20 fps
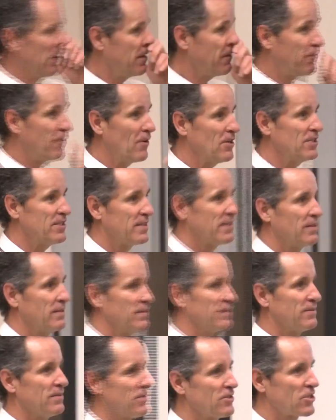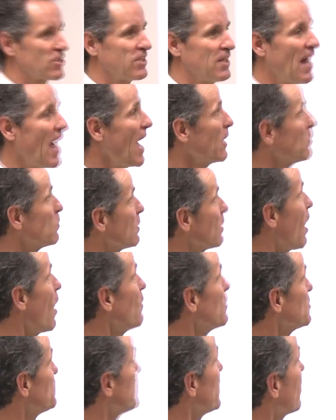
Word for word: the first slide will always